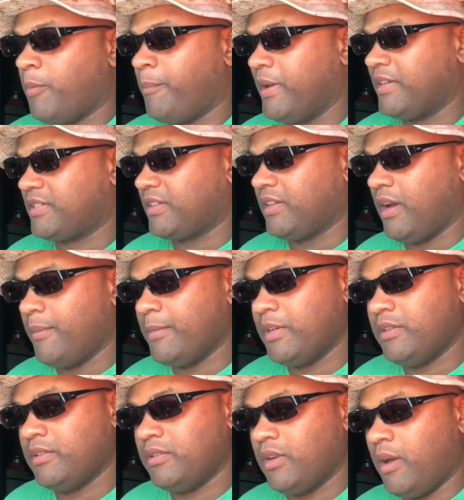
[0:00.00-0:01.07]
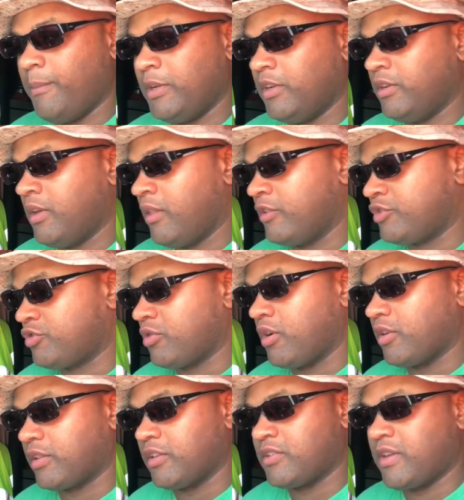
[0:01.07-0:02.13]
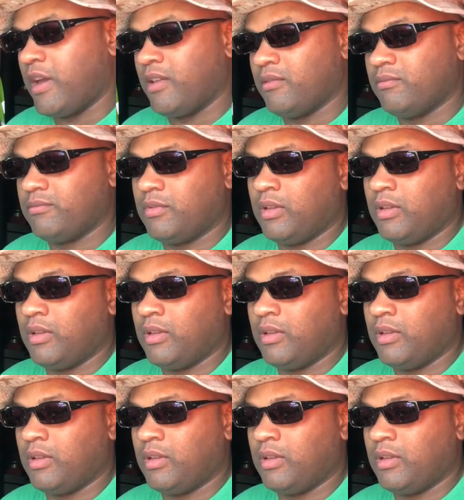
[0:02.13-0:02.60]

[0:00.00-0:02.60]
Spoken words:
basically, I'm in another truck that's got